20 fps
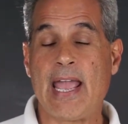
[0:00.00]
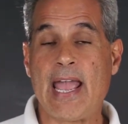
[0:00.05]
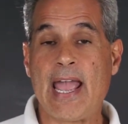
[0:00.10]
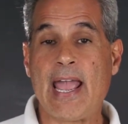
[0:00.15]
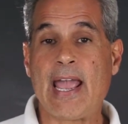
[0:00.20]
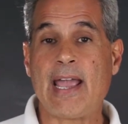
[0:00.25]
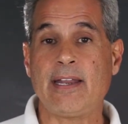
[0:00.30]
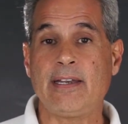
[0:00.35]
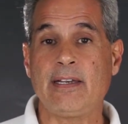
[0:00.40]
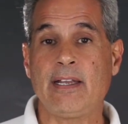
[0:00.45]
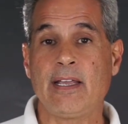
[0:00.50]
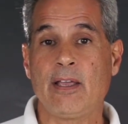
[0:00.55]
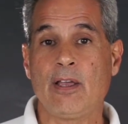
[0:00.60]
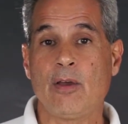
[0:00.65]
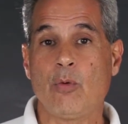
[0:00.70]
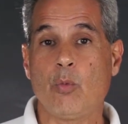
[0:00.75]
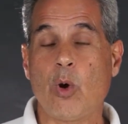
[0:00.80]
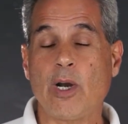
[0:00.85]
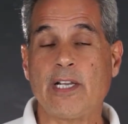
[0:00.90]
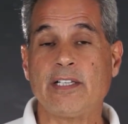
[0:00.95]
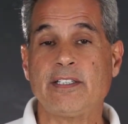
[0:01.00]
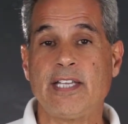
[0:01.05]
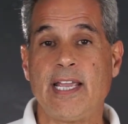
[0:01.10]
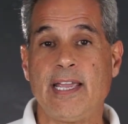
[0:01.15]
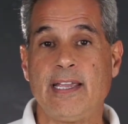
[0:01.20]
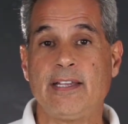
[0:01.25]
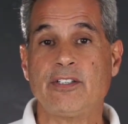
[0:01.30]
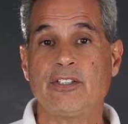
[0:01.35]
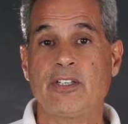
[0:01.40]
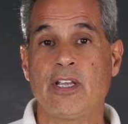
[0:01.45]
and what it
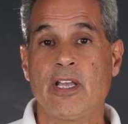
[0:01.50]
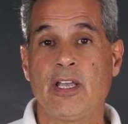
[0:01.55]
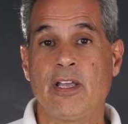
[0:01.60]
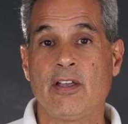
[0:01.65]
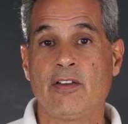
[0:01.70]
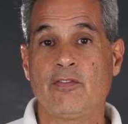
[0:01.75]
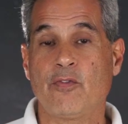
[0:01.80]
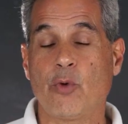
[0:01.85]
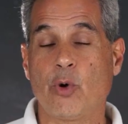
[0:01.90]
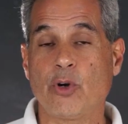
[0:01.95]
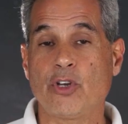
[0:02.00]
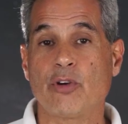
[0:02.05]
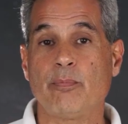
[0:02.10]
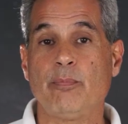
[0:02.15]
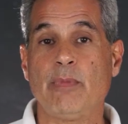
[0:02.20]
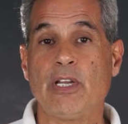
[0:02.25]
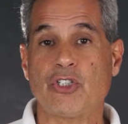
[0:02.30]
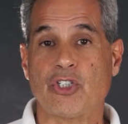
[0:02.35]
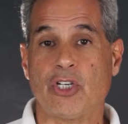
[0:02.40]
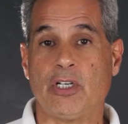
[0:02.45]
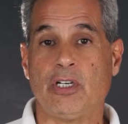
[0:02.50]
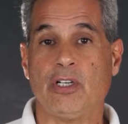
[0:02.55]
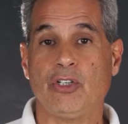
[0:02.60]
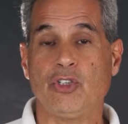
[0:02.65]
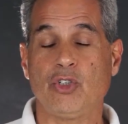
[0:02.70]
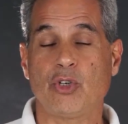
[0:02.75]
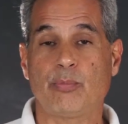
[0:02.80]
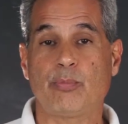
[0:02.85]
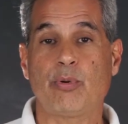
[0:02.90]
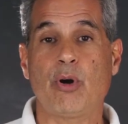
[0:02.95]
takes for your mission,
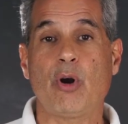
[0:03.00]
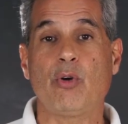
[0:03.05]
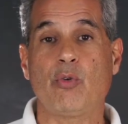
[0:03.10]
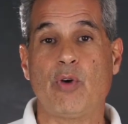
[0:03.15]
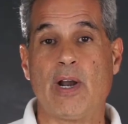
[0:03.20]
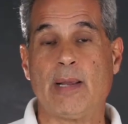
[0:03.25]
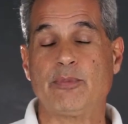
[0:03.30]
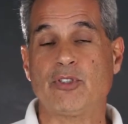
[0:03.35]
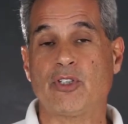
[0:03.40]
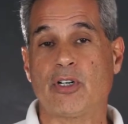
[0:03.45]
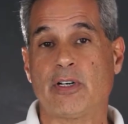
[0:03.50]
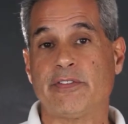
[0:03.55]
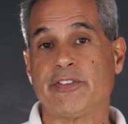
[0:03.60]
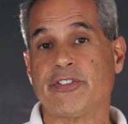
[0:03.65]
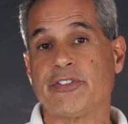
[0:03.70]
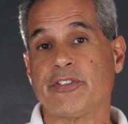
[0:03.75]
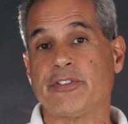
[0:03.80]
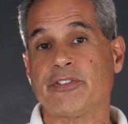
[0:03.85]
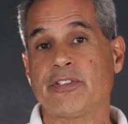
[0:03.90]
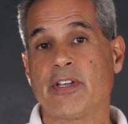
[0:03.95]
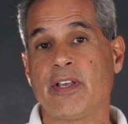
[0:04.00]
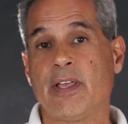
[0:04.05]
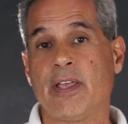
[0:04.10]
your program services.